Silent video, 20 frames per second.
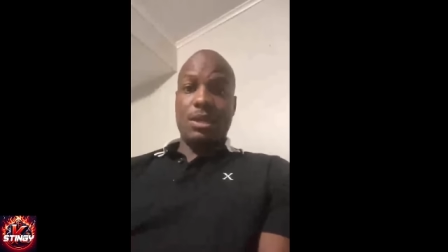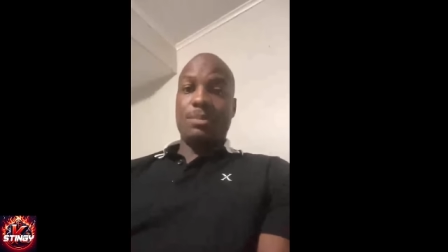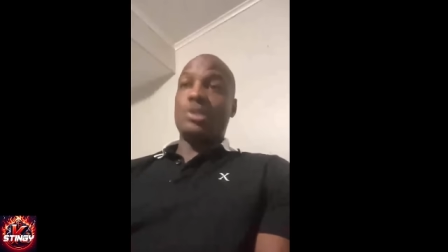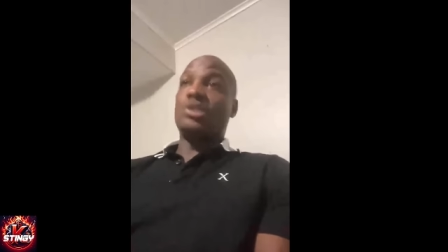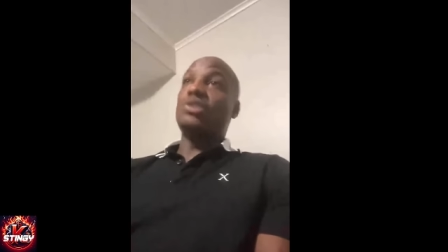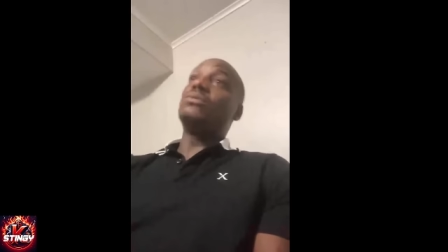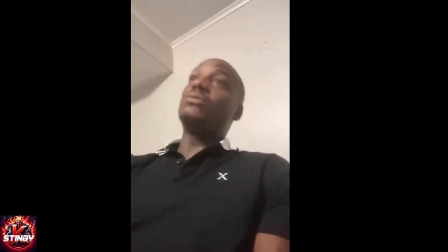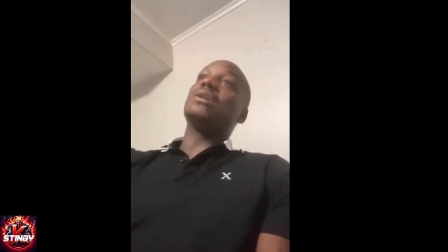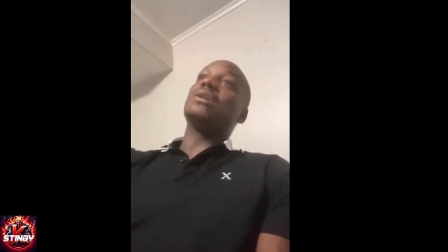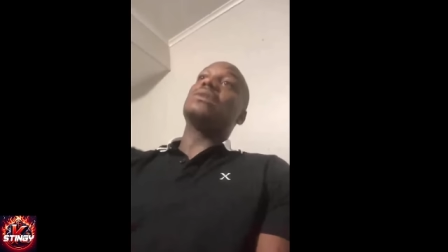
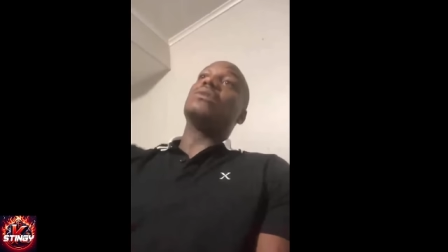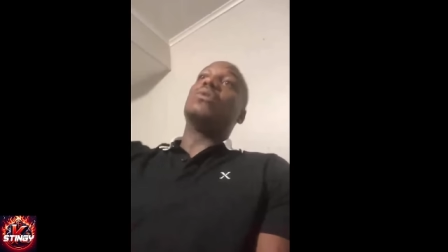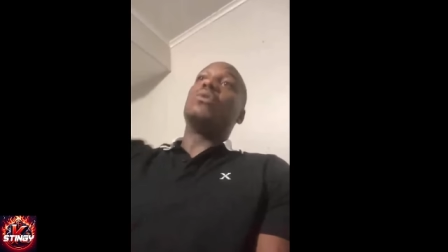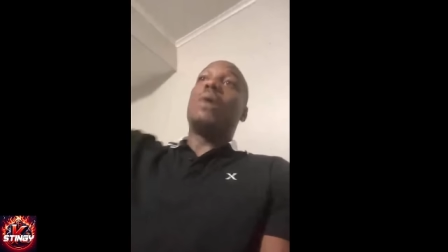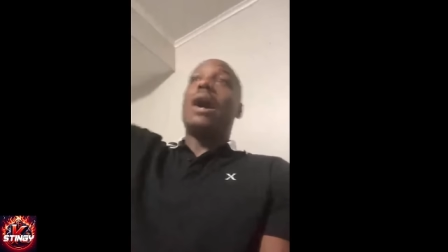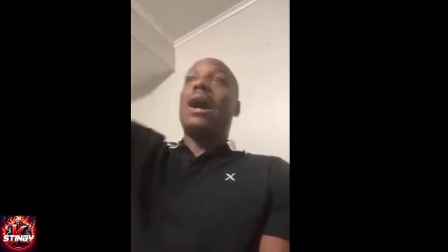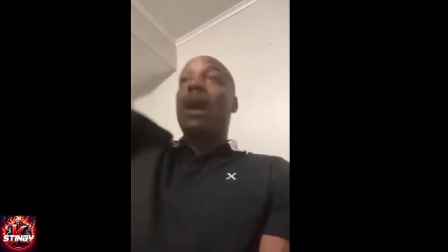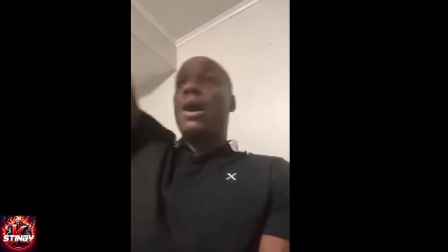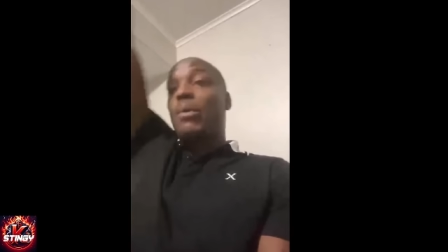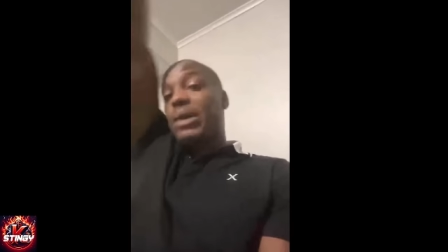But you want to
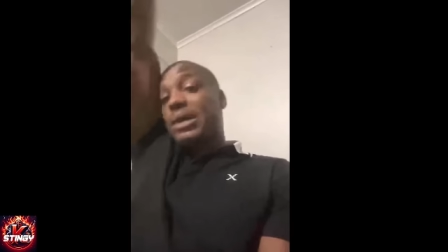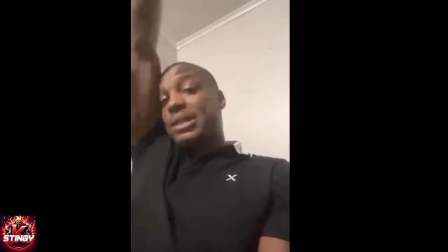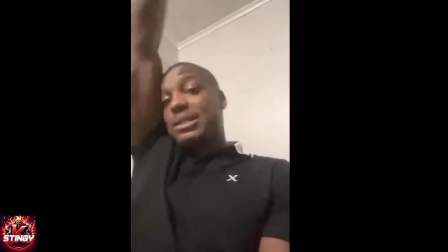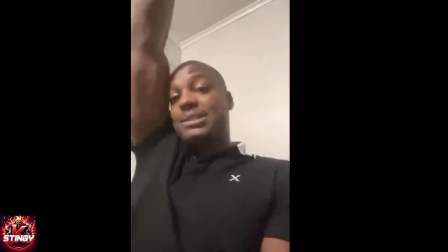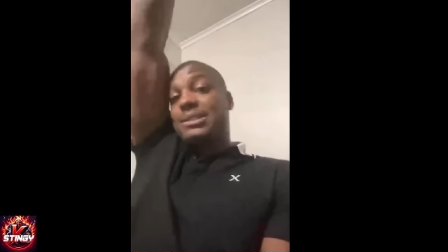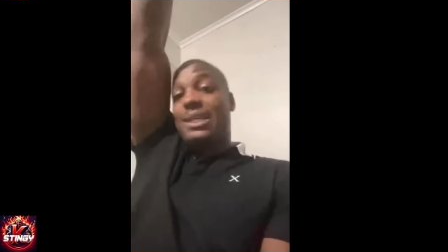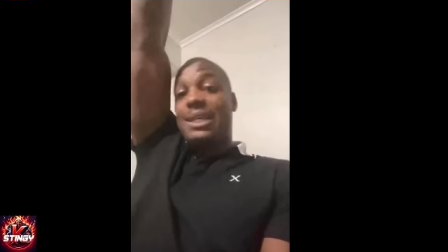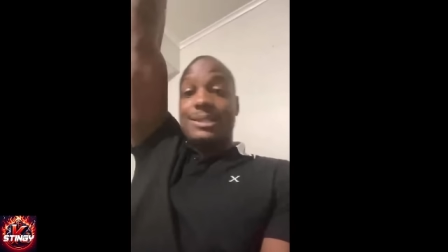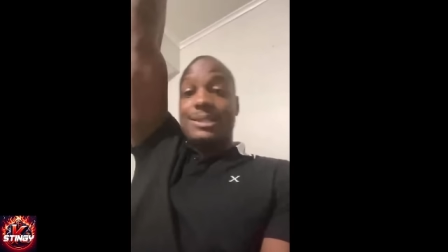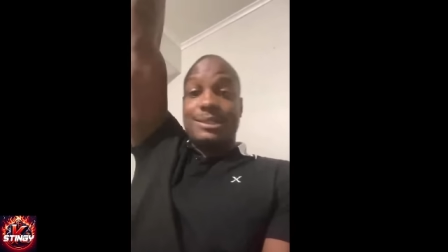go all the way
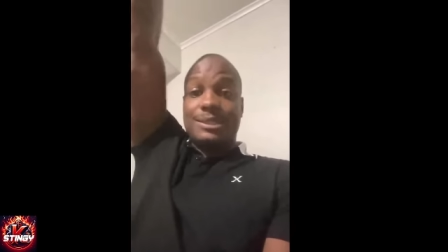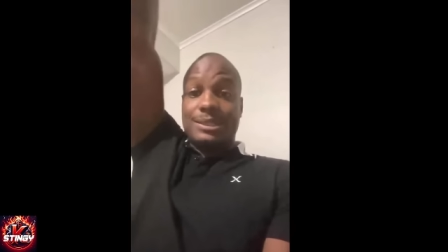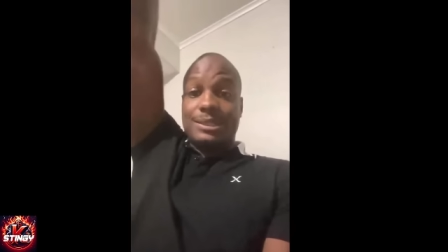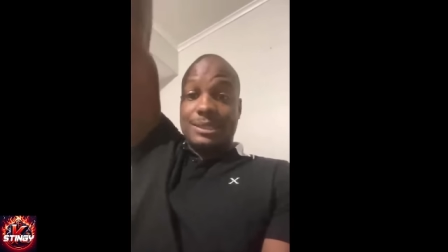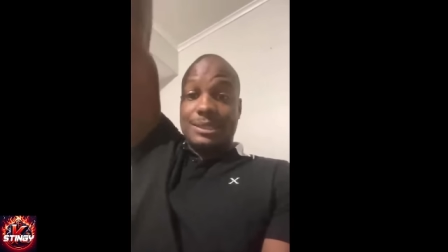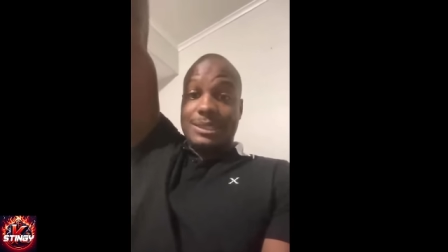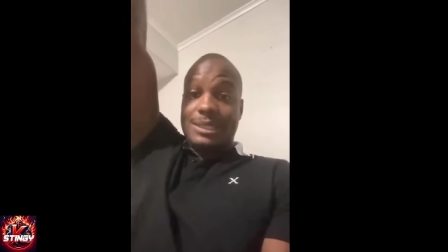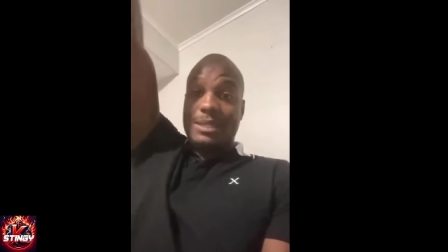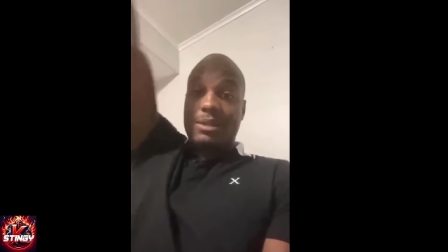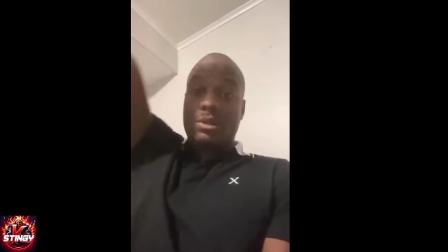to Texas
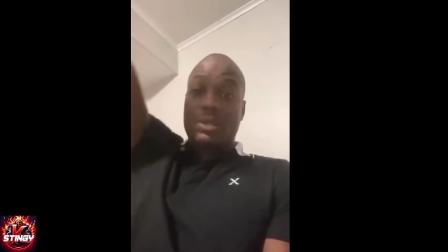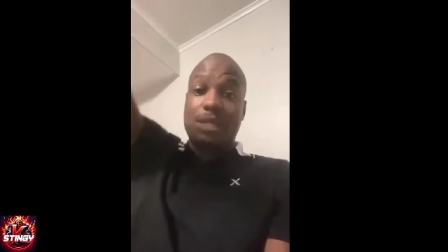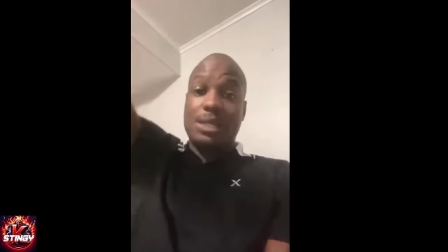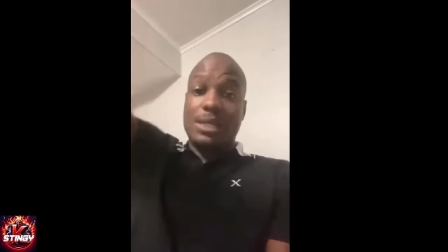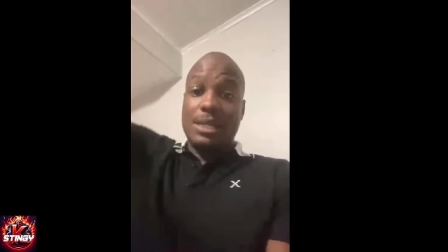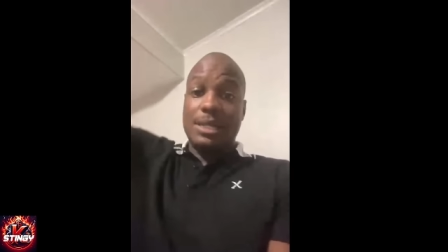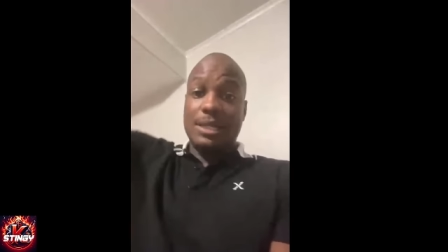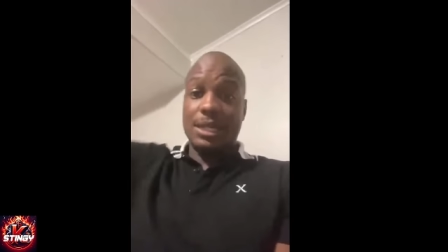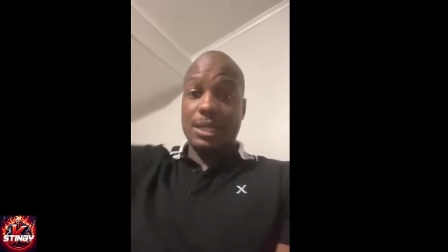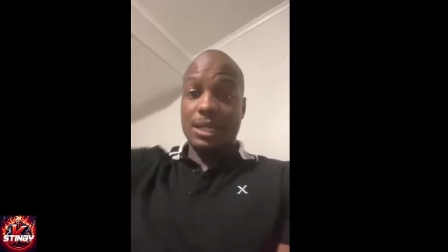and get on the
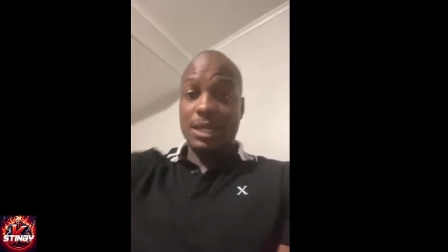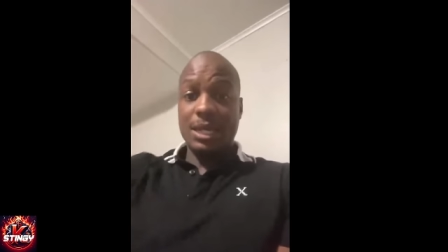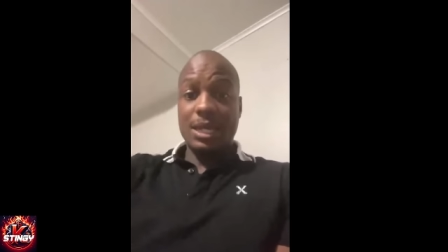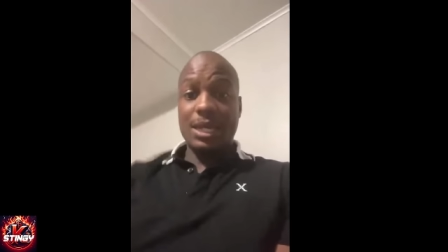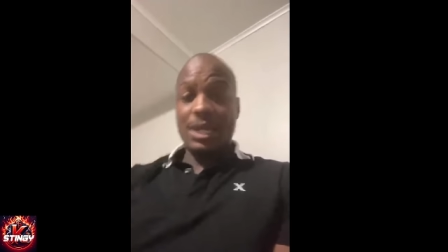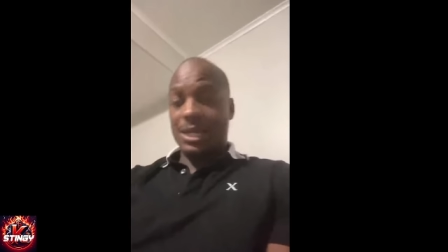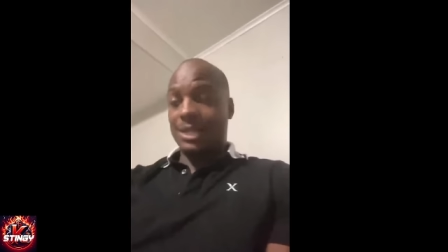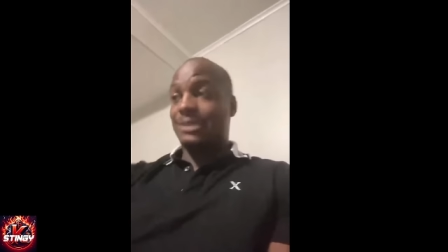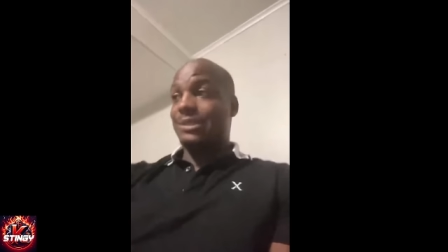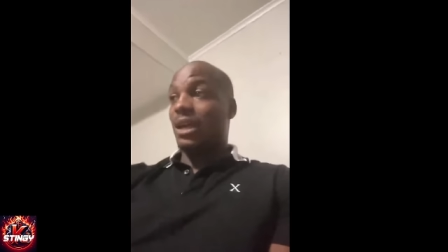internet
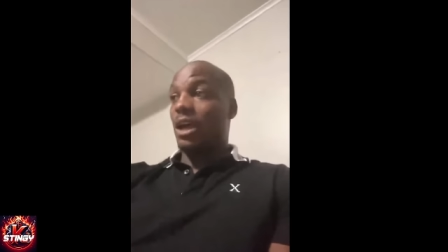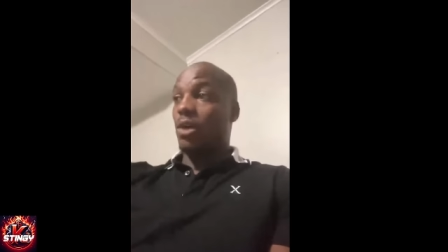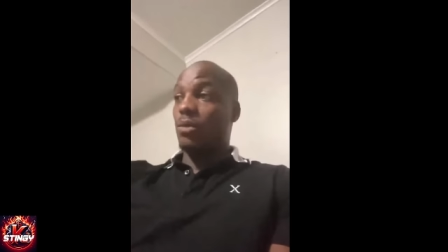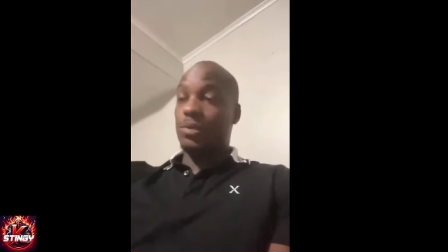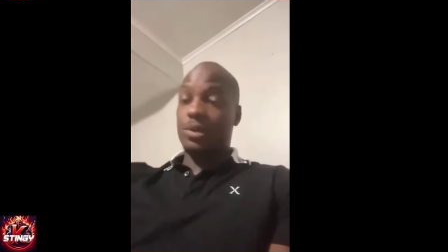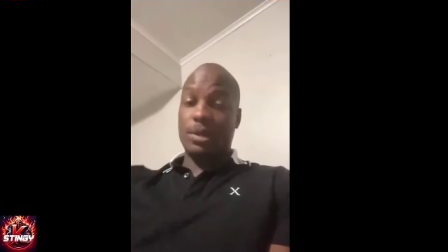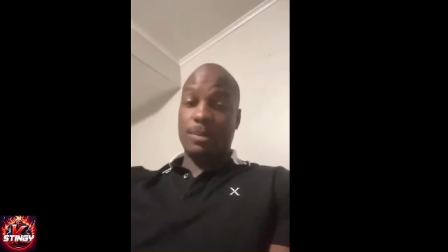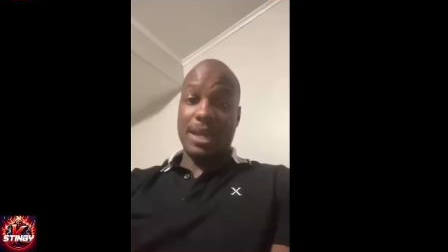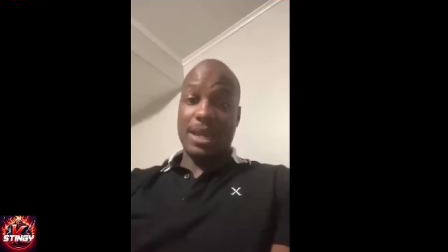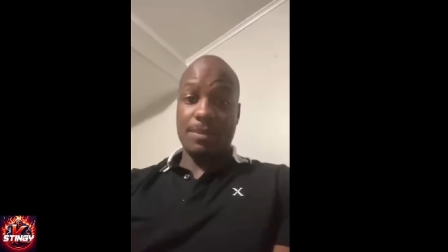and talk
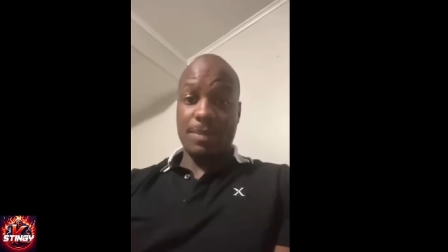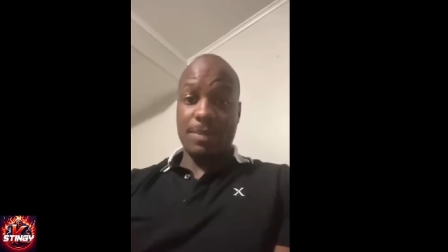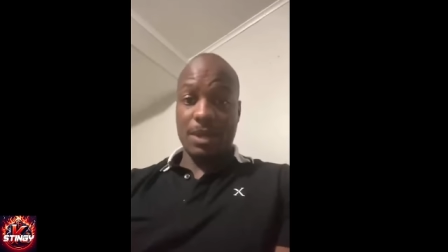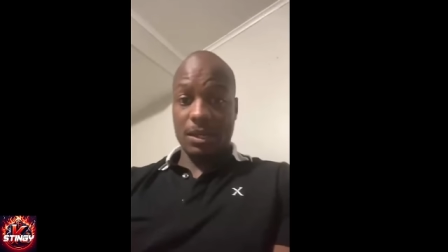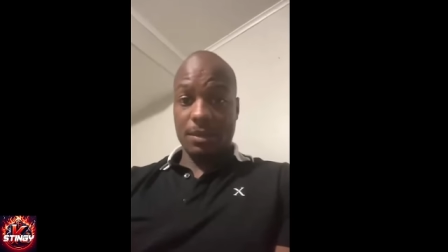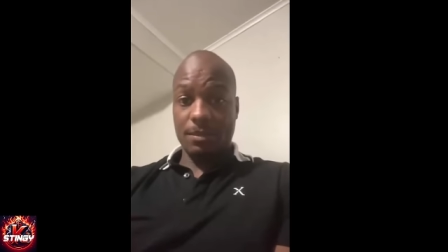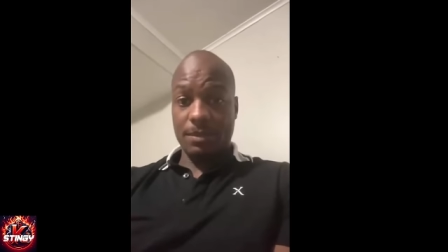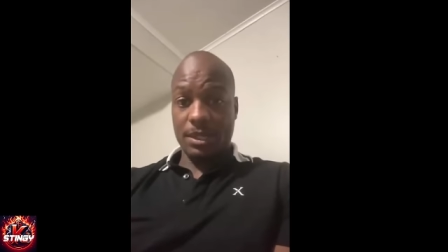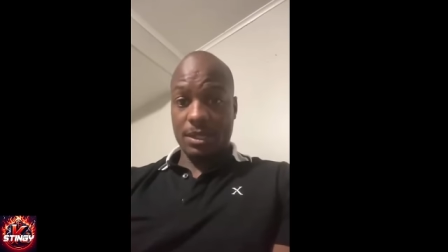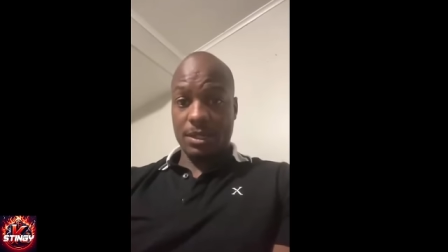real bad about
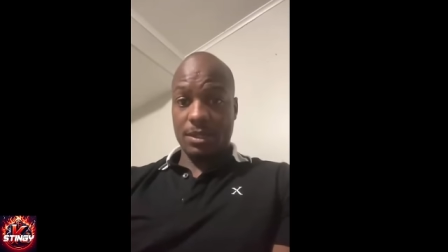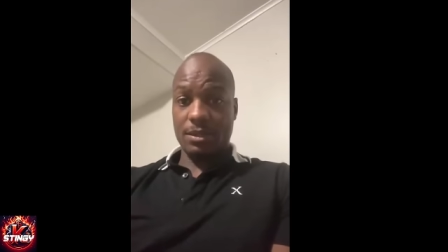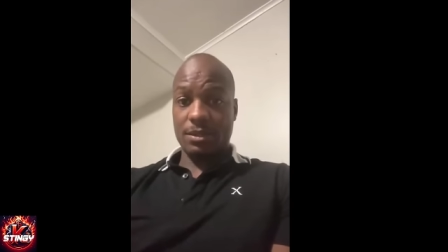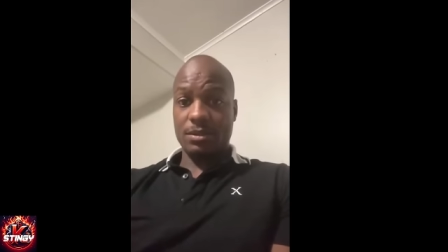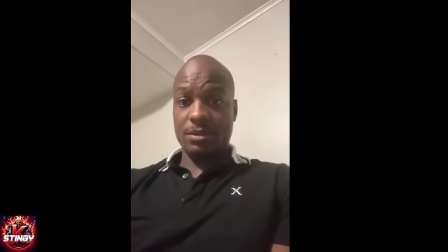the man.